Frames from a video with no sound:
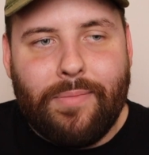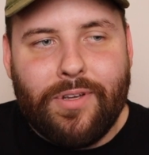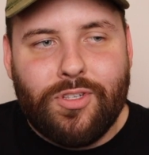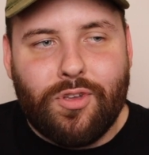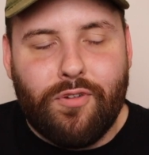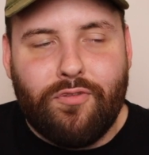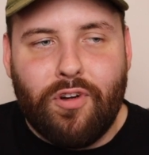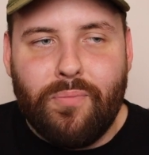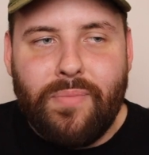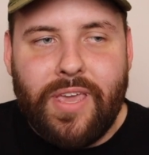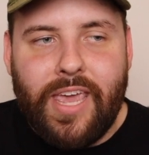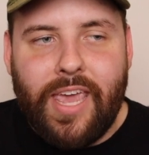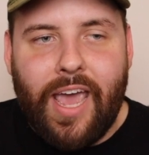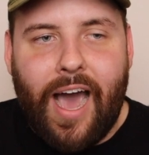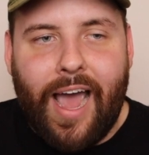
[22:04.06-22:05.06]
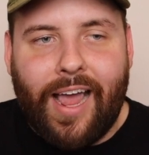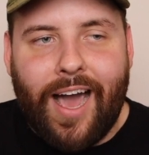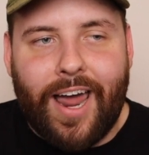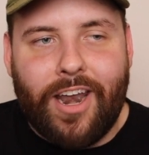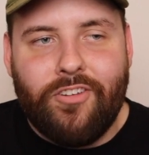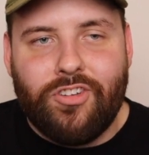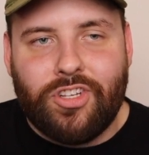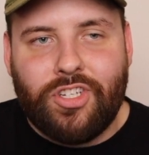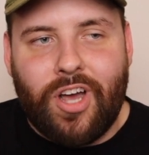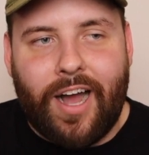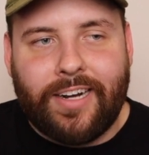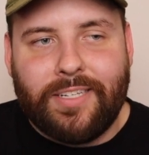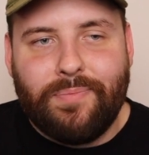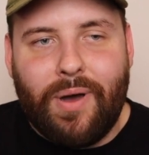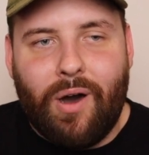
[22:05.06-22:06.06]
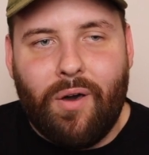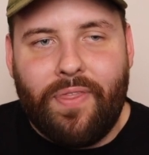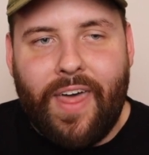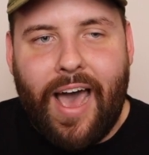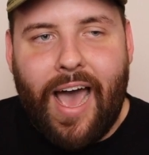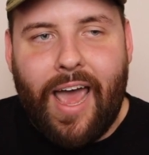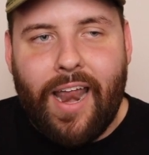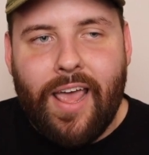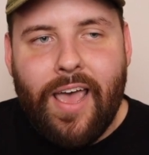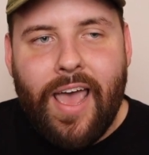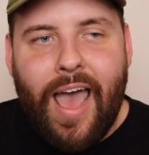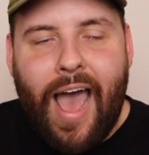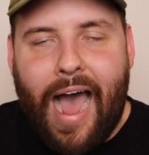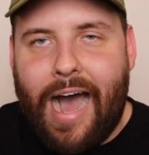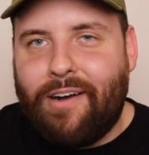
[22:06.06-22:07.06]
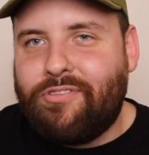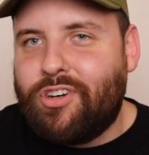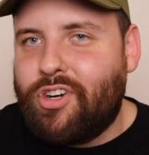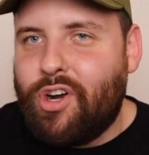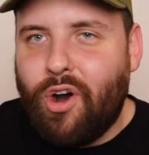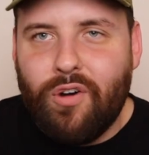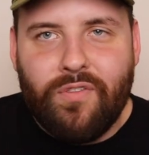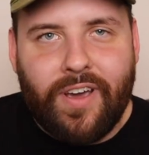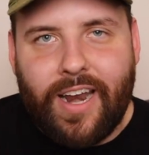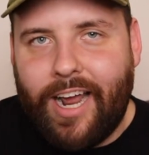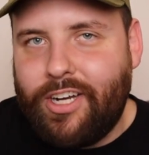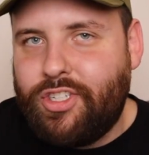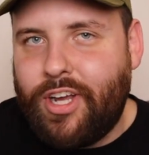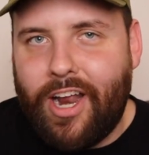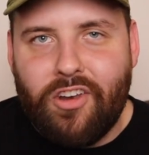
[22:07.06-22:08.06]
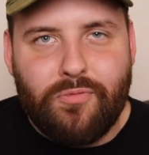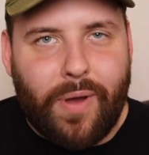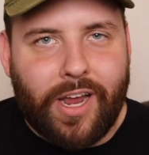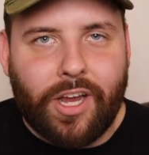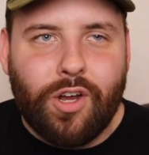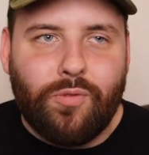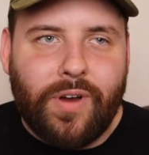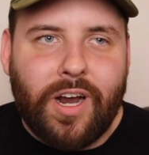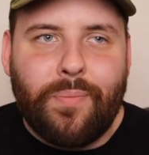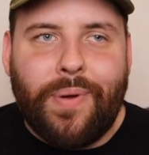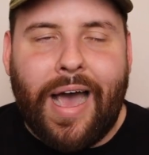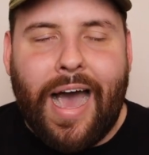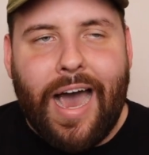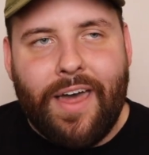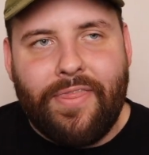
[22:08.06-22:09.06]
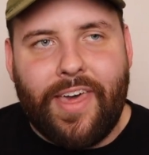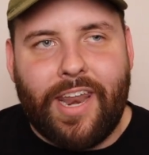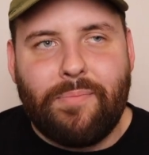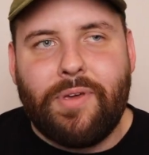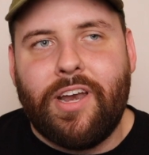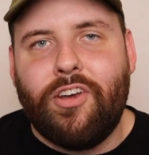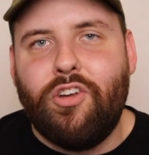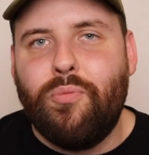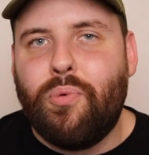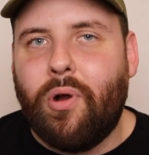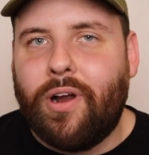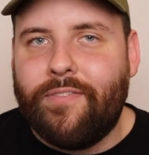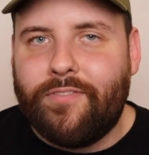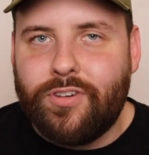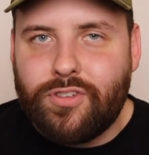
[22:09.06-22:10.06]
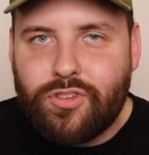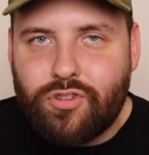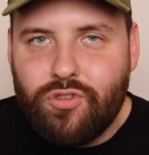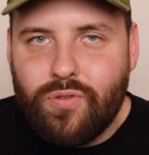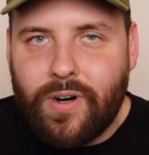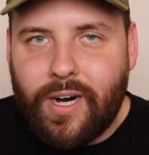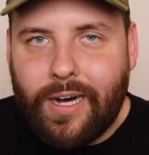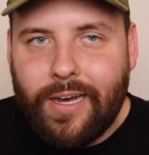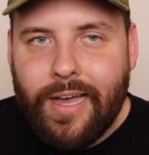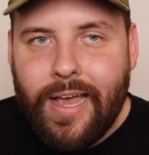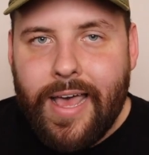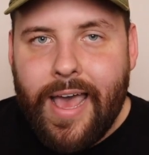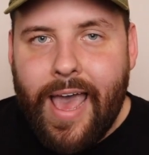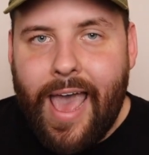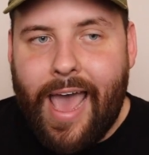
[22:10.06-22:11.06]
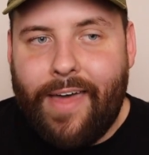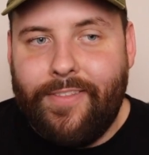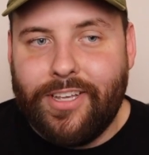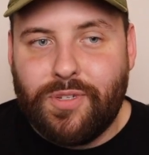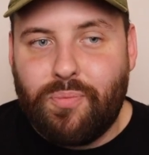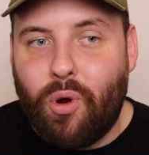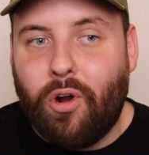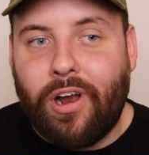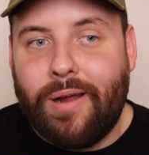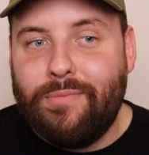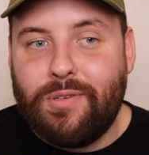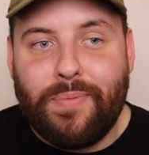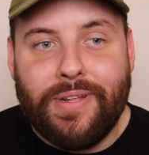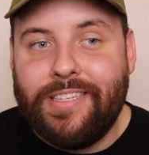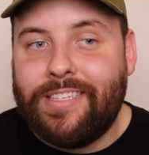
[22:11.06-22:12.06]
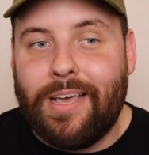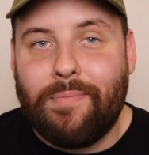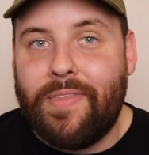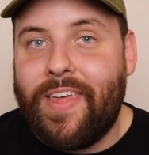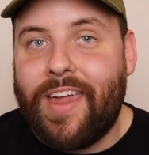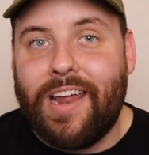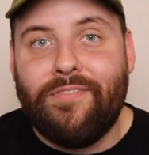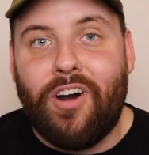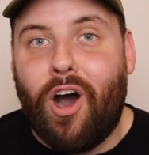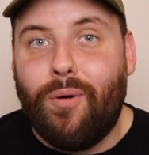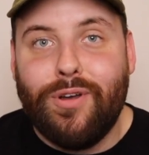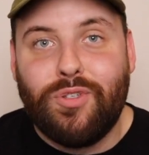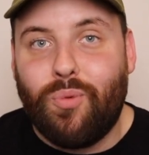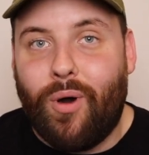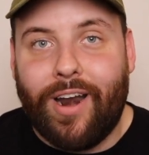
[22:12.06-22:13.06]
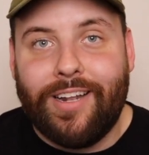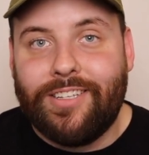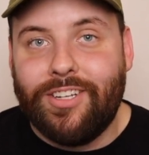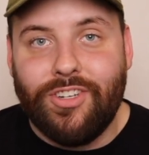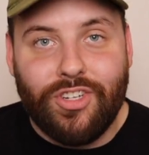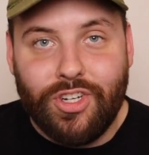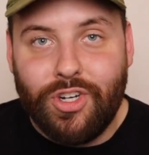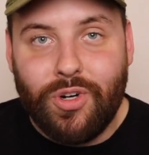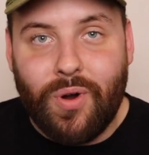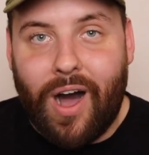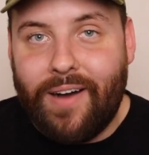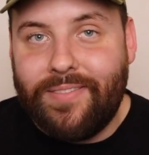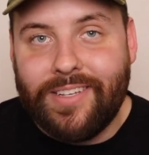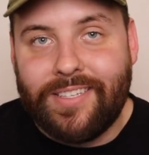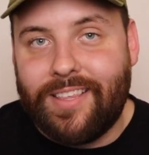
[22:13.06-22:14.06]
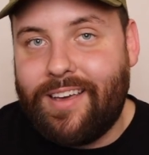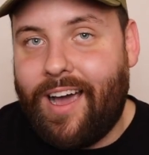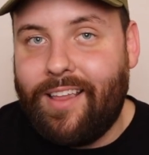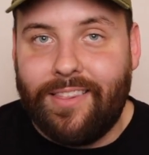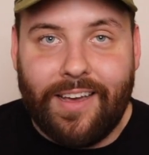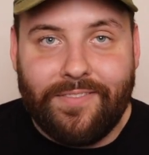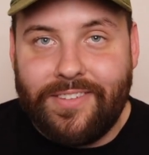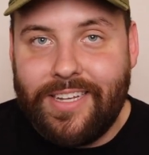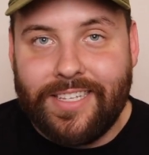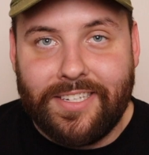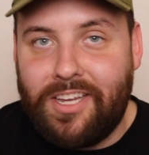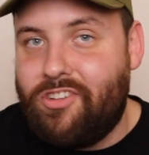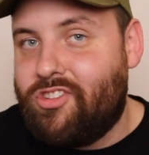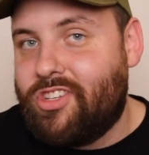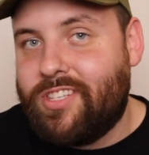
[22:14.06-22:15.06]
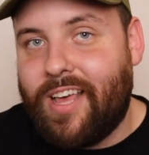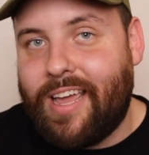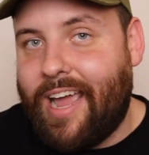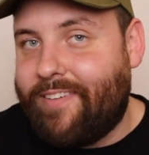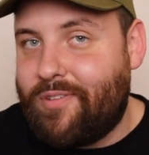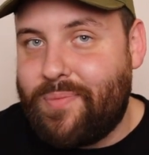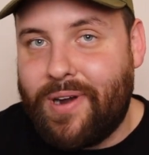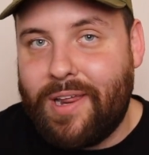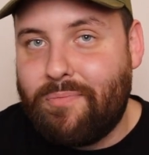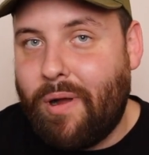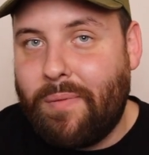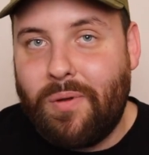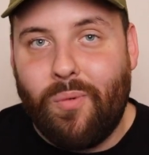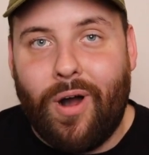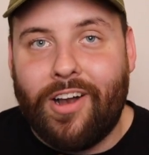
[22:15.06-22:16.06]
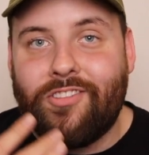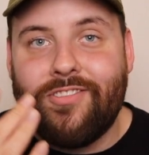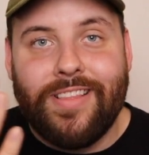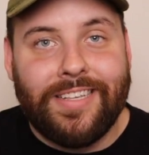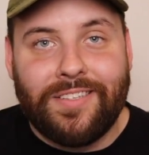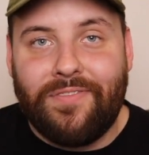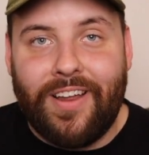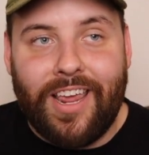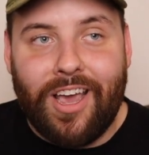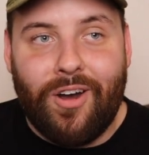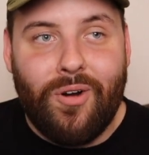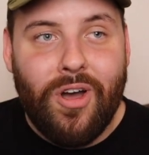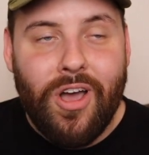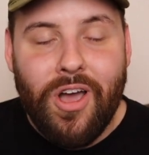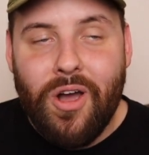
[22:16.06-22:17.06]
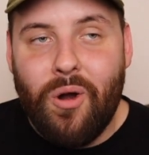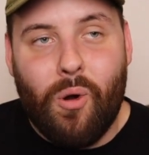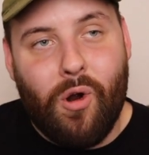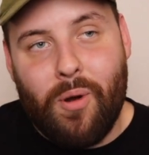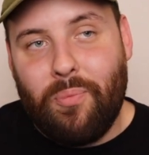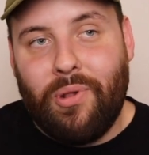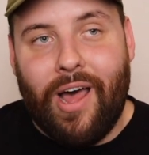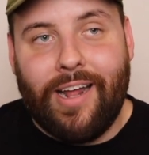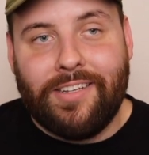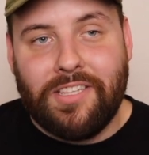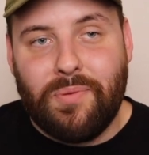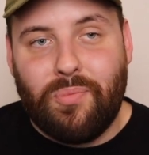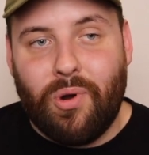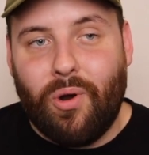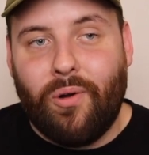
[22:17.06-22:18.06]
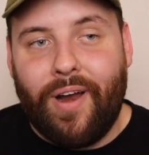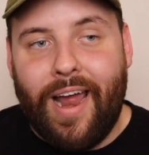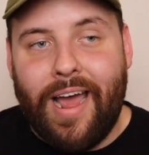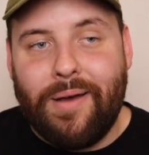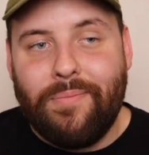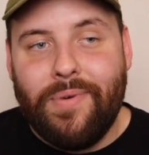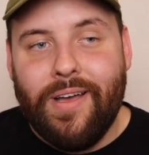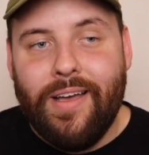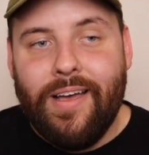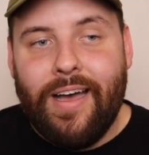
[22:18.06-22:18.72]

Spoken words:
So for me, I kind of just talked about that after COVID, I changed my career path and I'm in a new program for school. And this program has been something that I've always wanted to do. Obviously, I love Disney just like everybody probably watching this video or applying to the program.